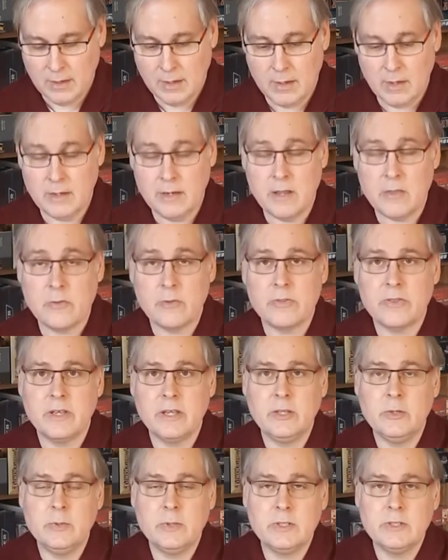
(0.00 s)
Another
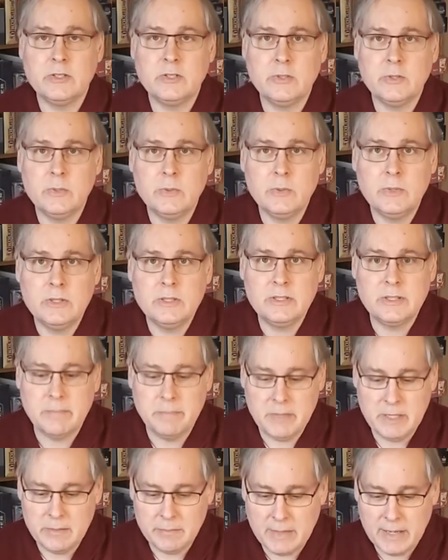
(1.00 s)
thing you can do to
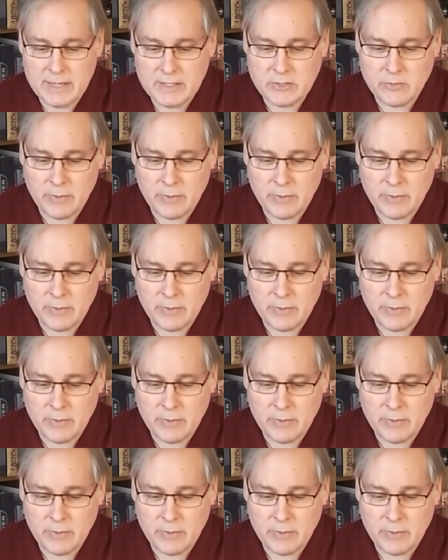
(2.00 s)
minimize